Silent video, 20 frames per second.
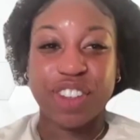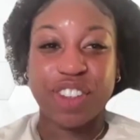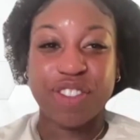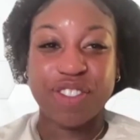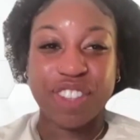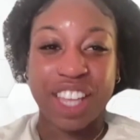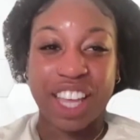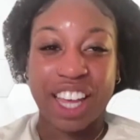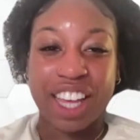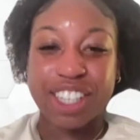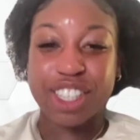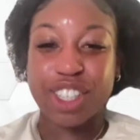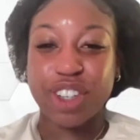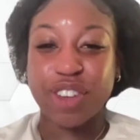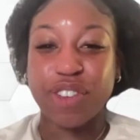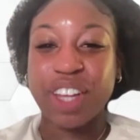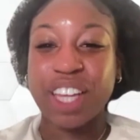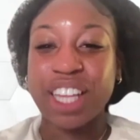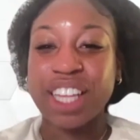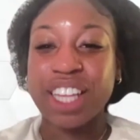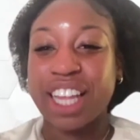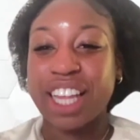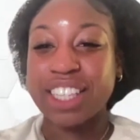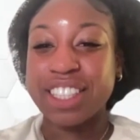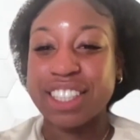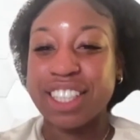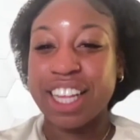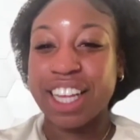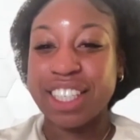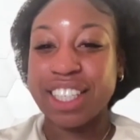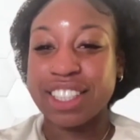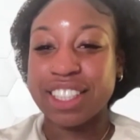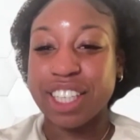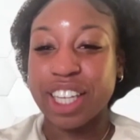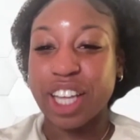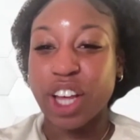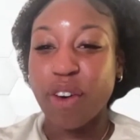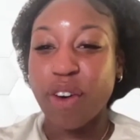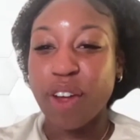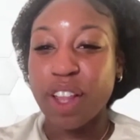Yeah, so let's
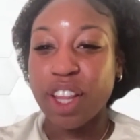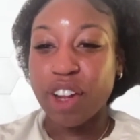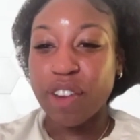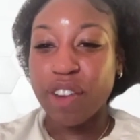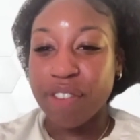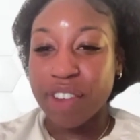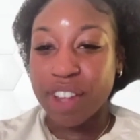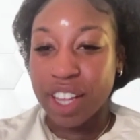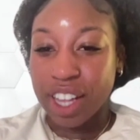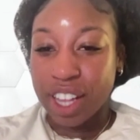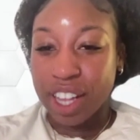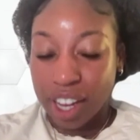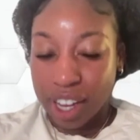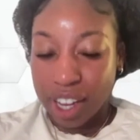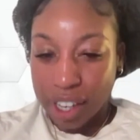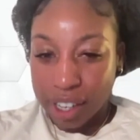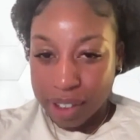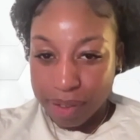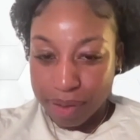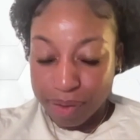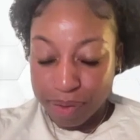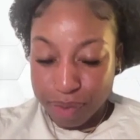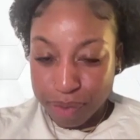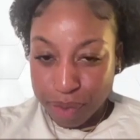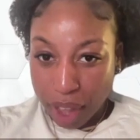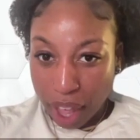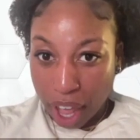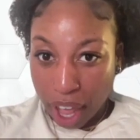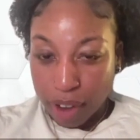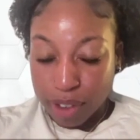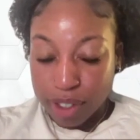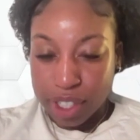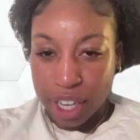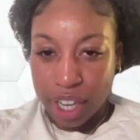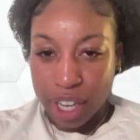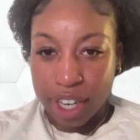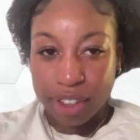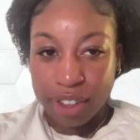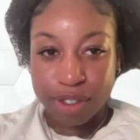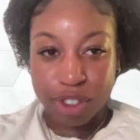go a little bit
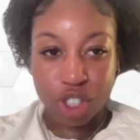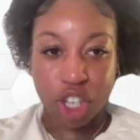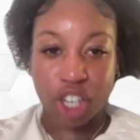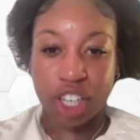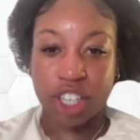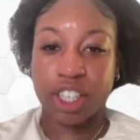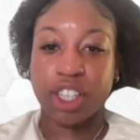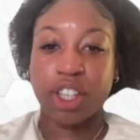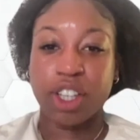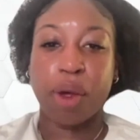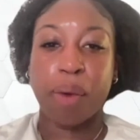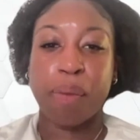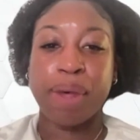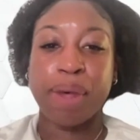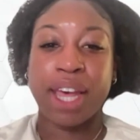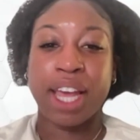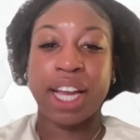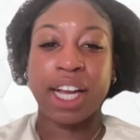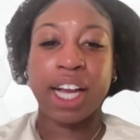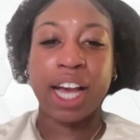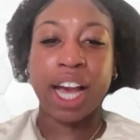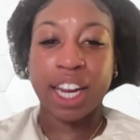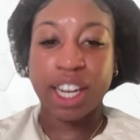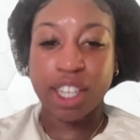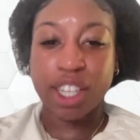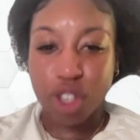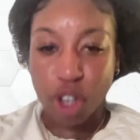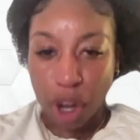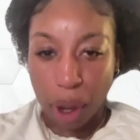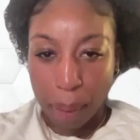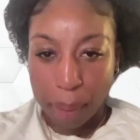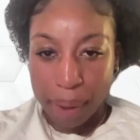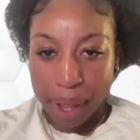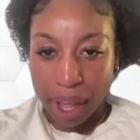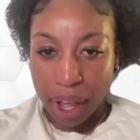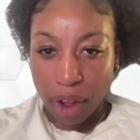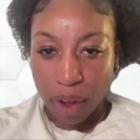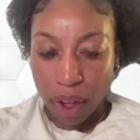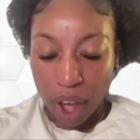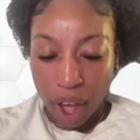outside of soccer a little bit and kind of talk
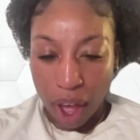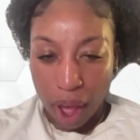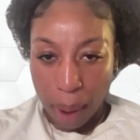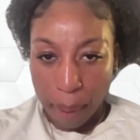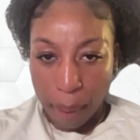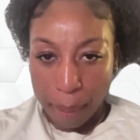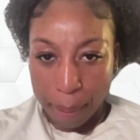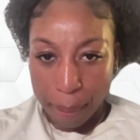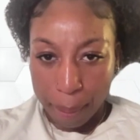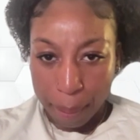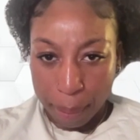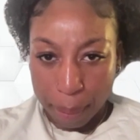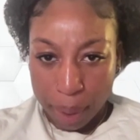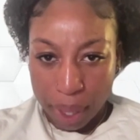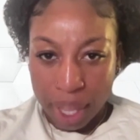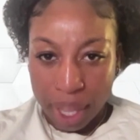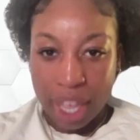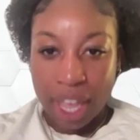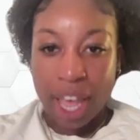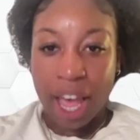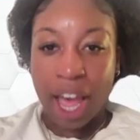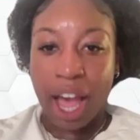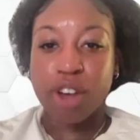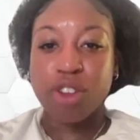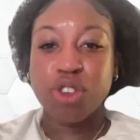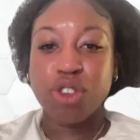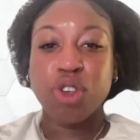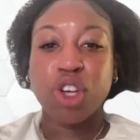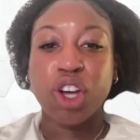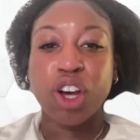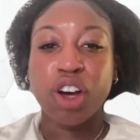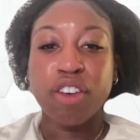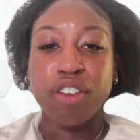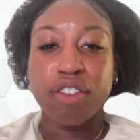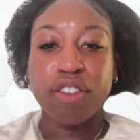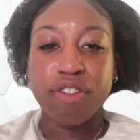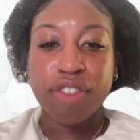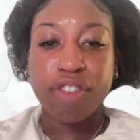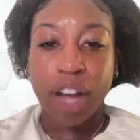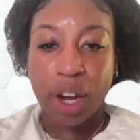about how you
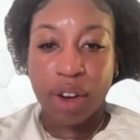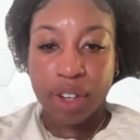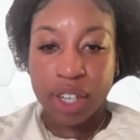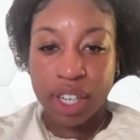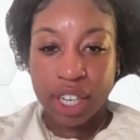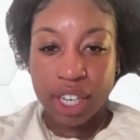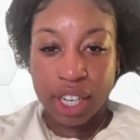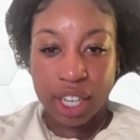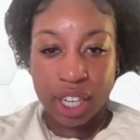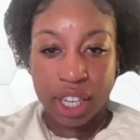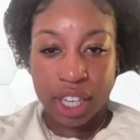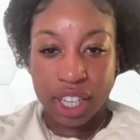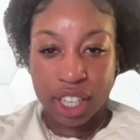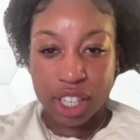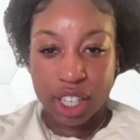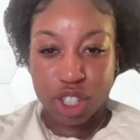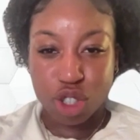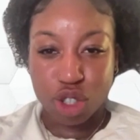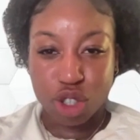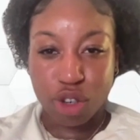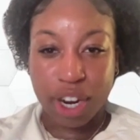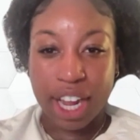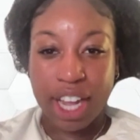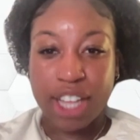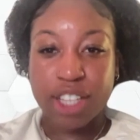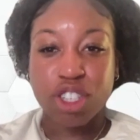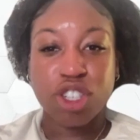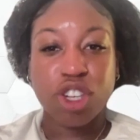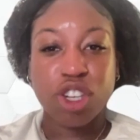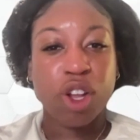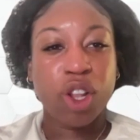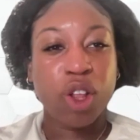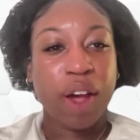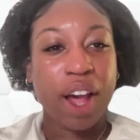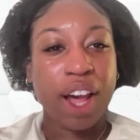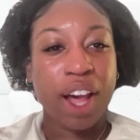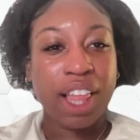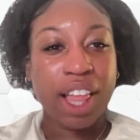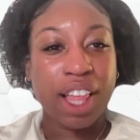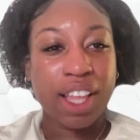co-founded a Trainsolo
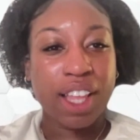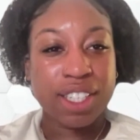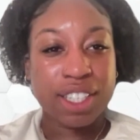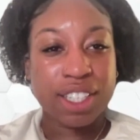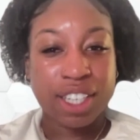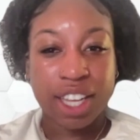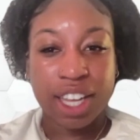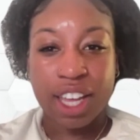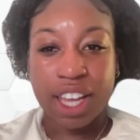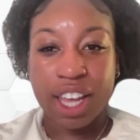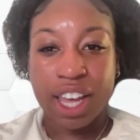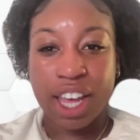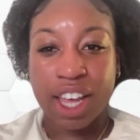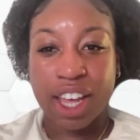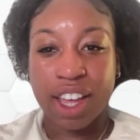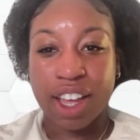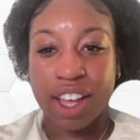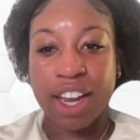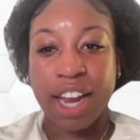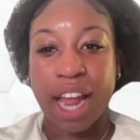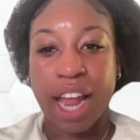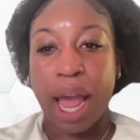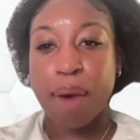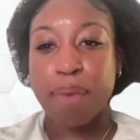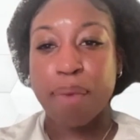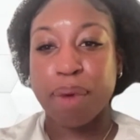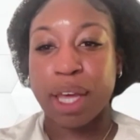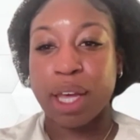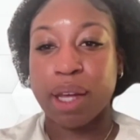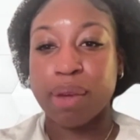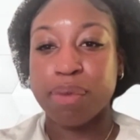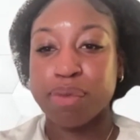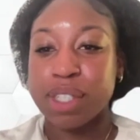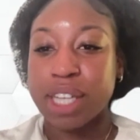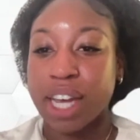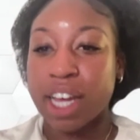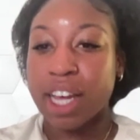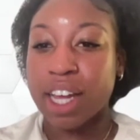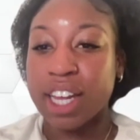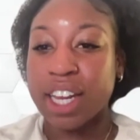LLC, an app aimed
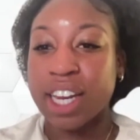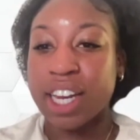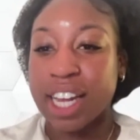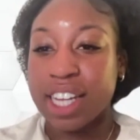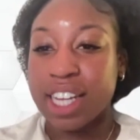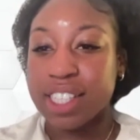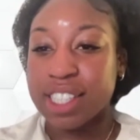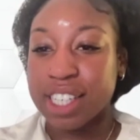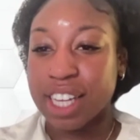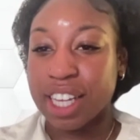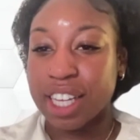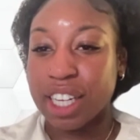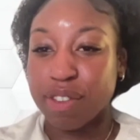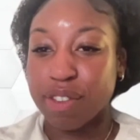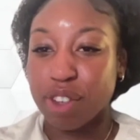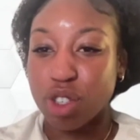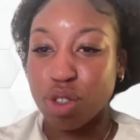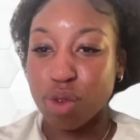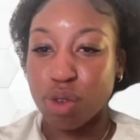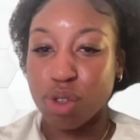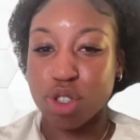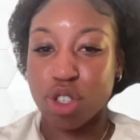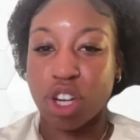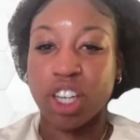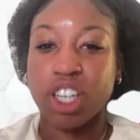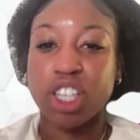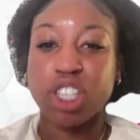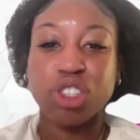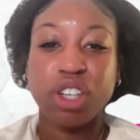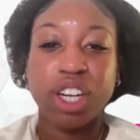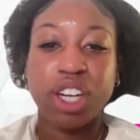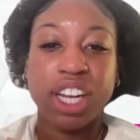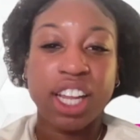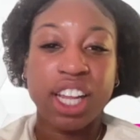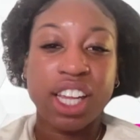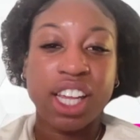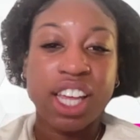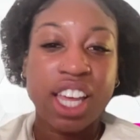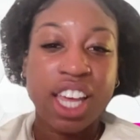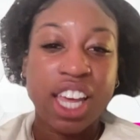at enhancing individual soccer
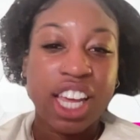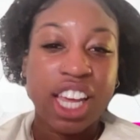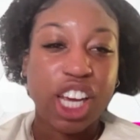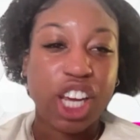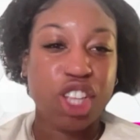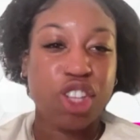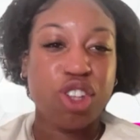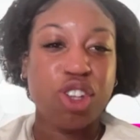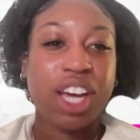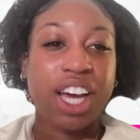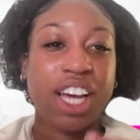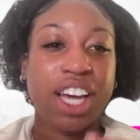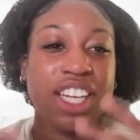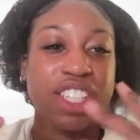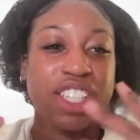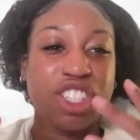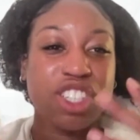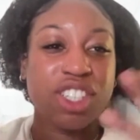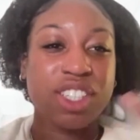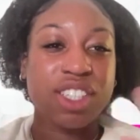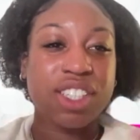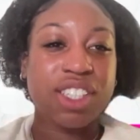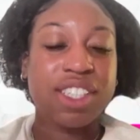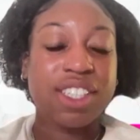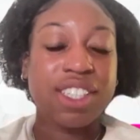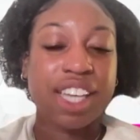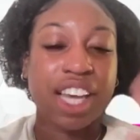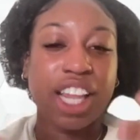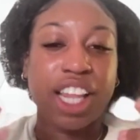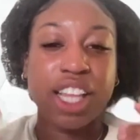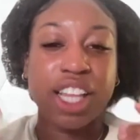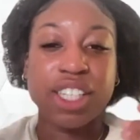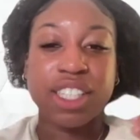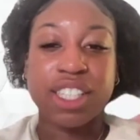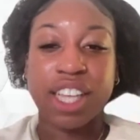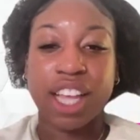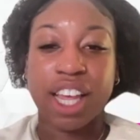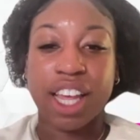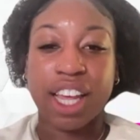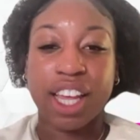training. Can you kind of just tell us
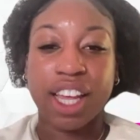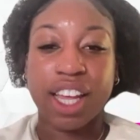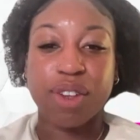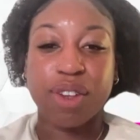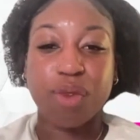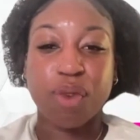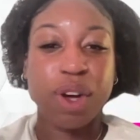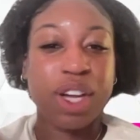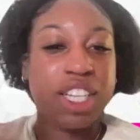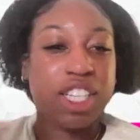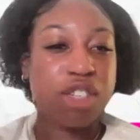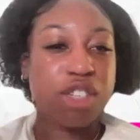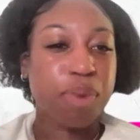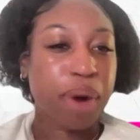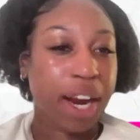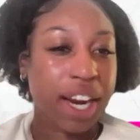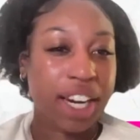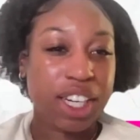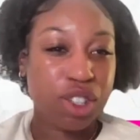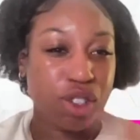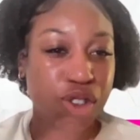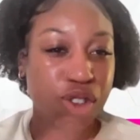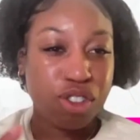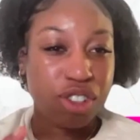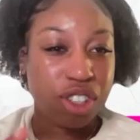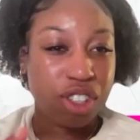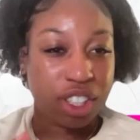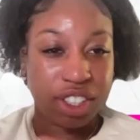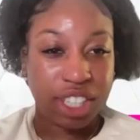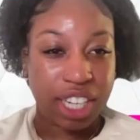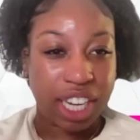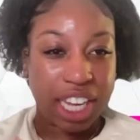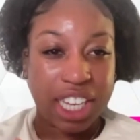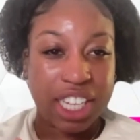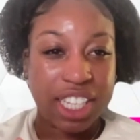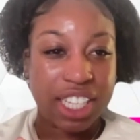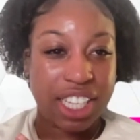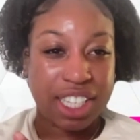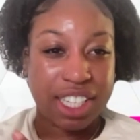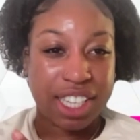like what inspired you to
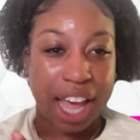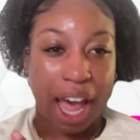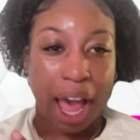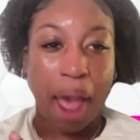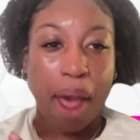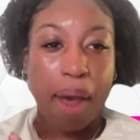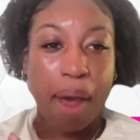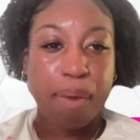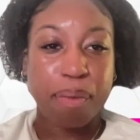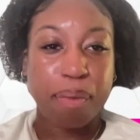create this app?